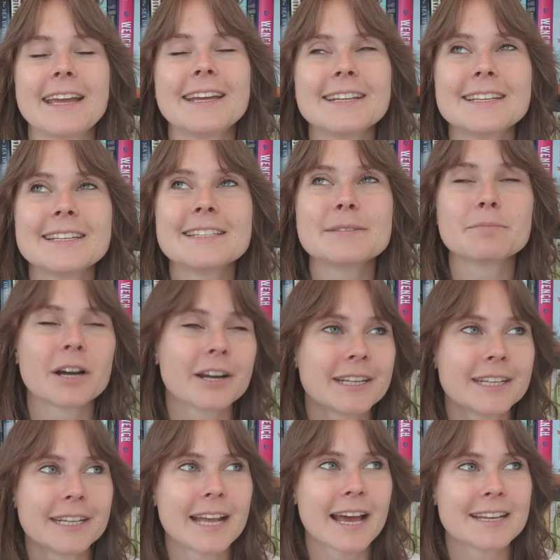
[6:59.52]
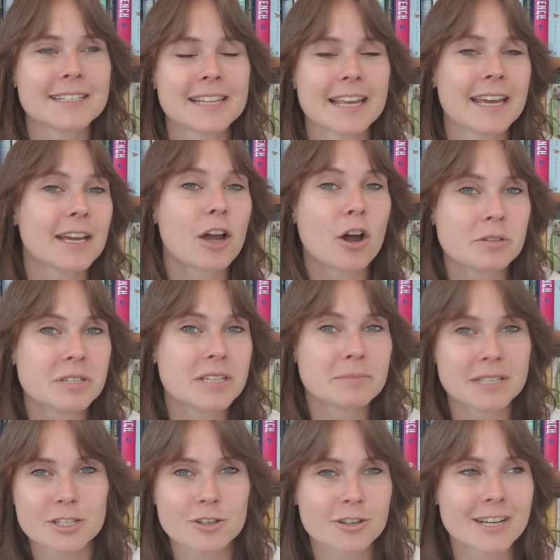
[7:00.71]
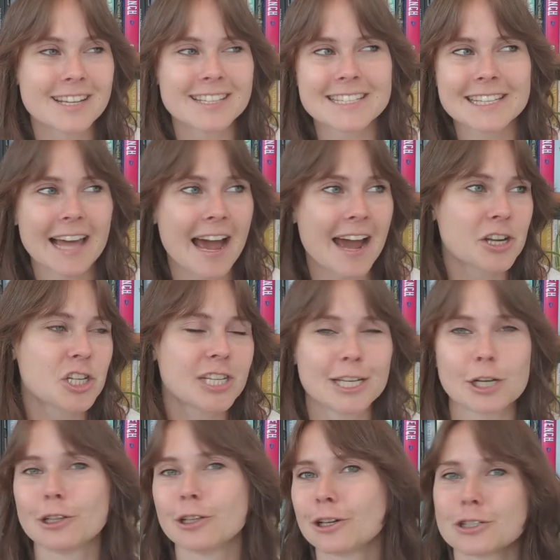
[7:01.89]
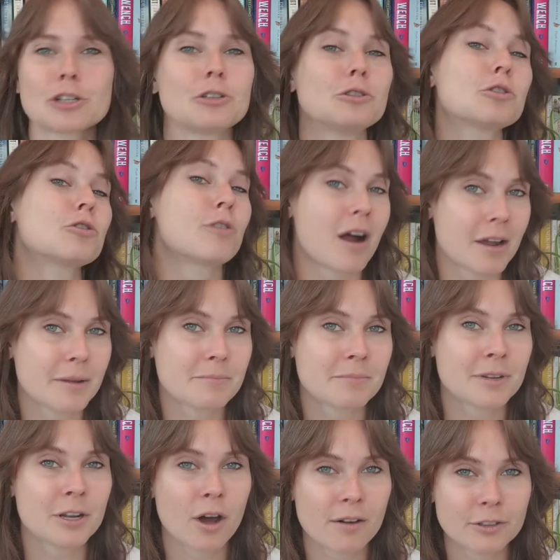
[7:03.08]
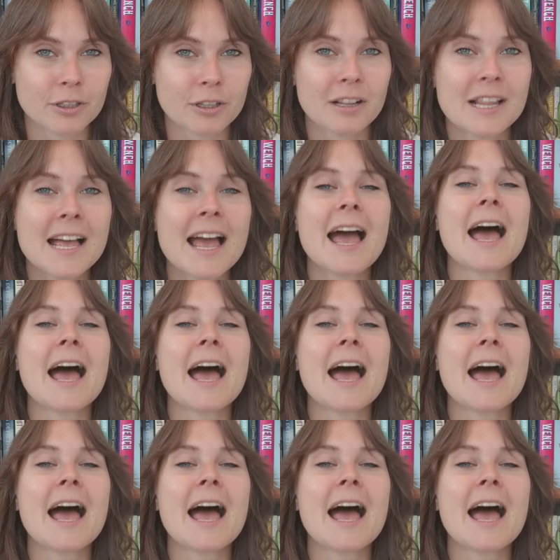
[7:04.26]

It is marketed as a cozy mystery slash ecological crime novel,